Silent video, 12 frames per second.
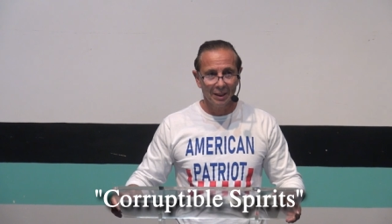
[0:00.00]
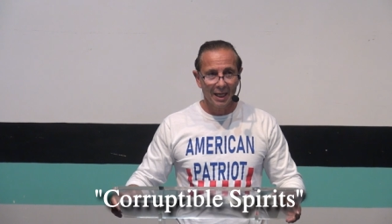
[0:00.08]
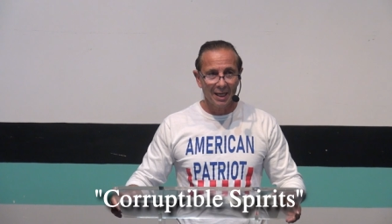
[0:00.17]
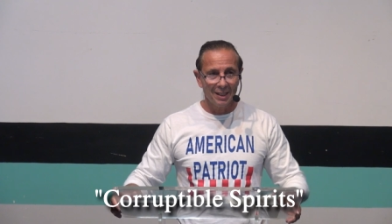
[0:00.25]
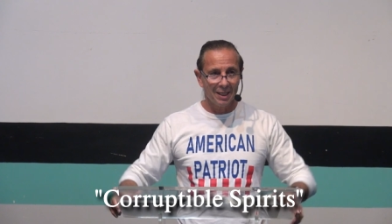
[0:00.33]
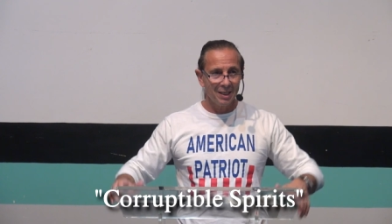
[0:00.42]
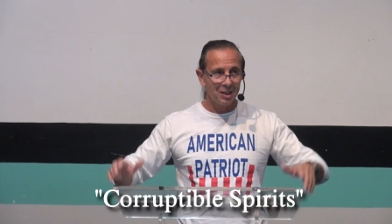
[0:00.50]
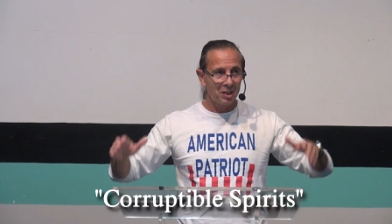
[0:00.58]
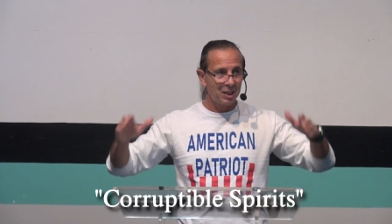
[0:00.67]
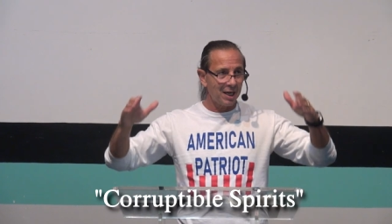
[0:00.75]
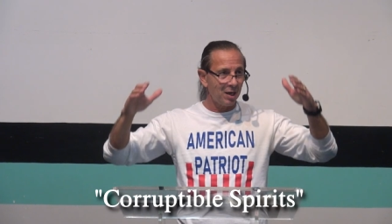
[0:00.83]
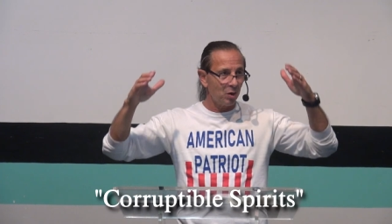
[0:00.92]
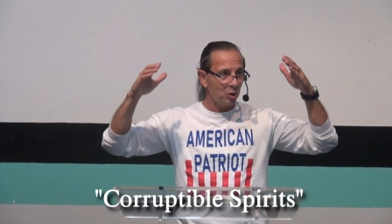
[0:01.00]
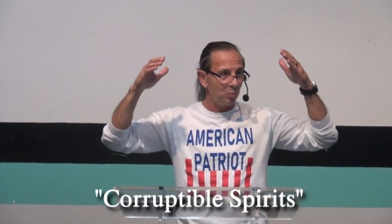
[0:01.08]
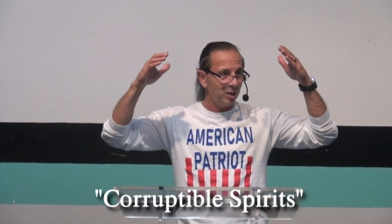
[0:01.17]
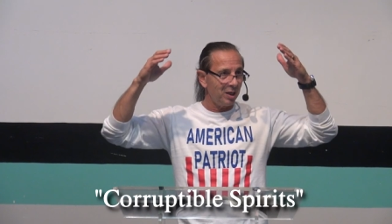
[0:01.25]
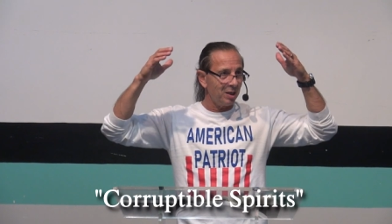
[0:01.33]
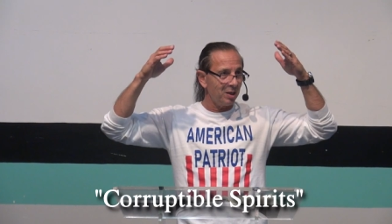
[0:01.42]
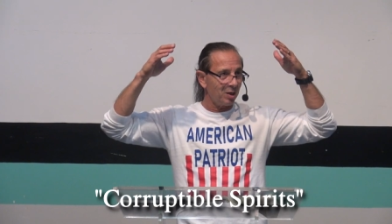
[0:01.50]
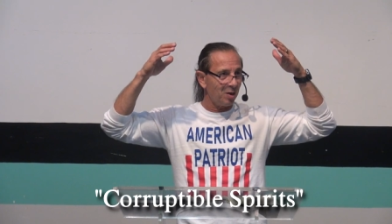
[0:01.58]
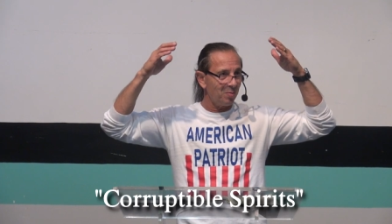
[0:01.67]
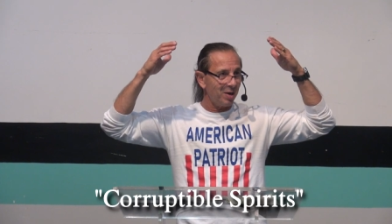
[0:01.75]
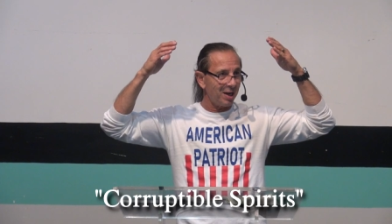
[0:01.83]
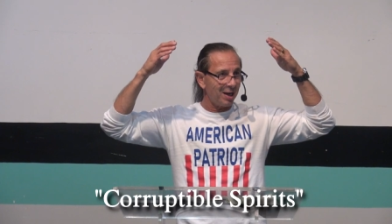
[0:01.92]
And then the scales begin to
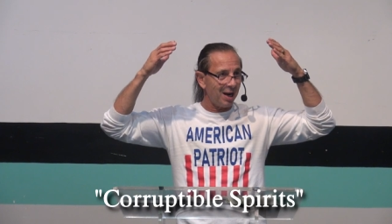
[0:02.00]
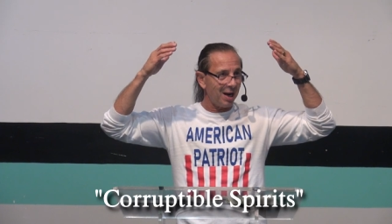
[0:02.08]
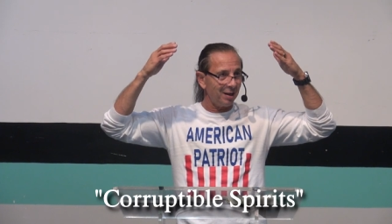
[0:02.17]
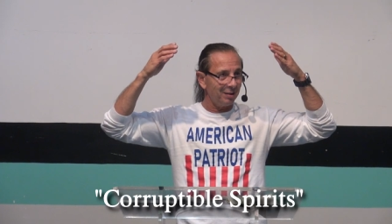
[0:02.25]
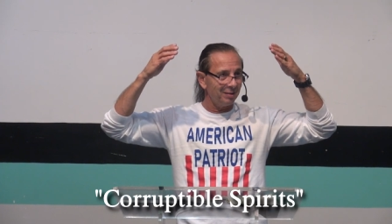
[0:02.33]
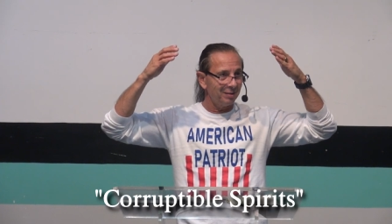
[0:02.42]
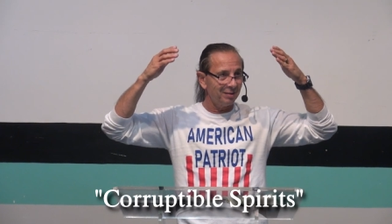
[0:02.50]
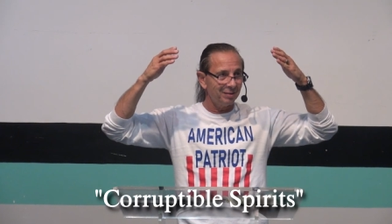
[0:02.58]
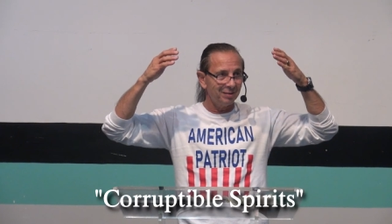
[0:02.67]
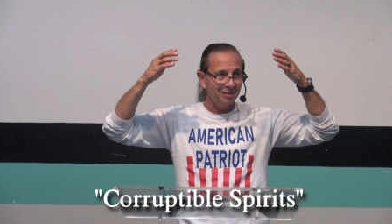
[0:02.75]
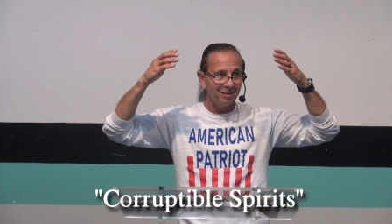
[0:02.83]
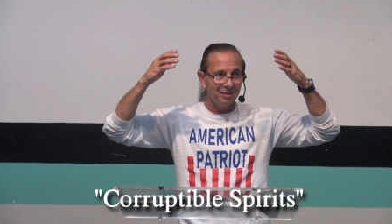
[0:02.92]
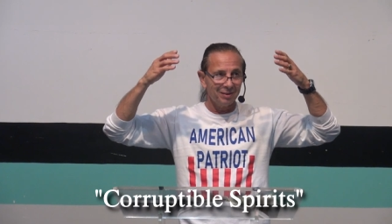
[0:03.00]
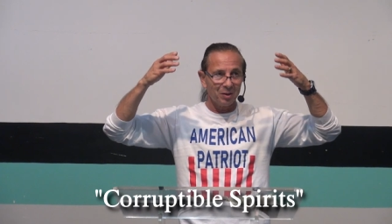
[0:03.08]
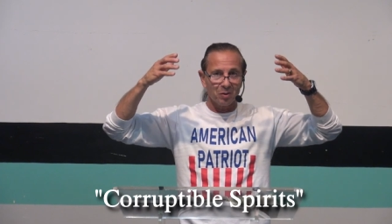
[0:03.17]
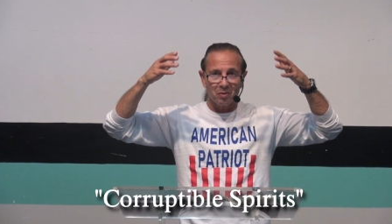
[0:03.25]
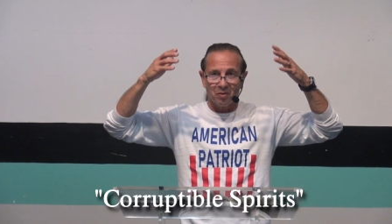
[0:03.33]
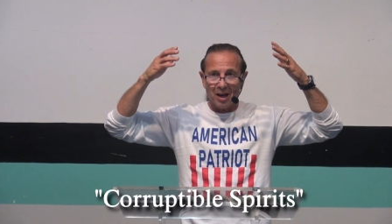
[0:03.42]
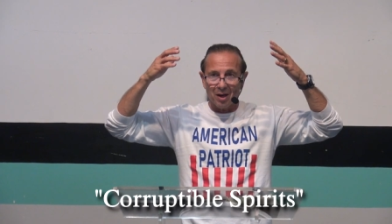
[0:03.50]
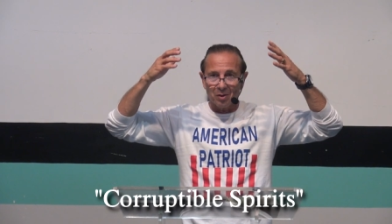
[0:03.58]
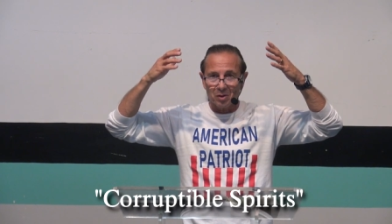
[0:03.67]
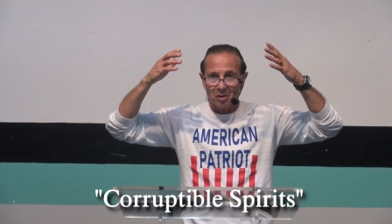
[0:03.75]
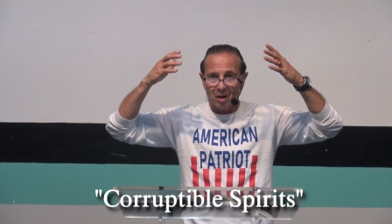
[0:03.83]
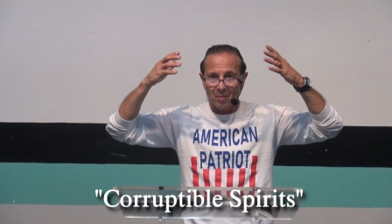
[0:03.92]
come back on, those
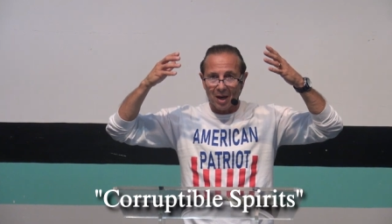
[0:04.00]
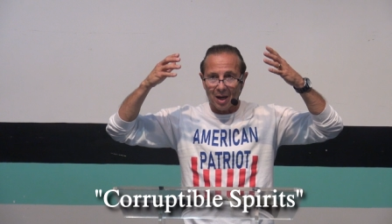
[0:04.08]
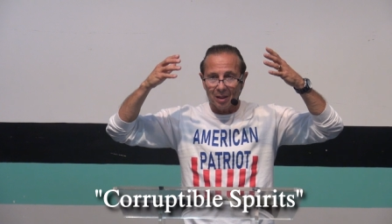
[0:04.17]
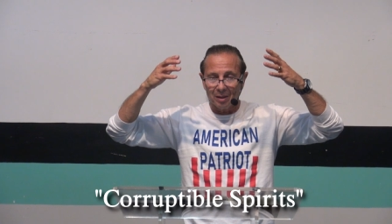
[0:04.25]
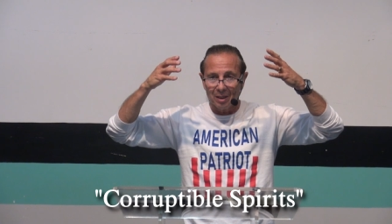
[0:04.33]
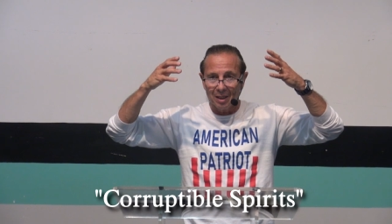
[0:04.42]
veils come on.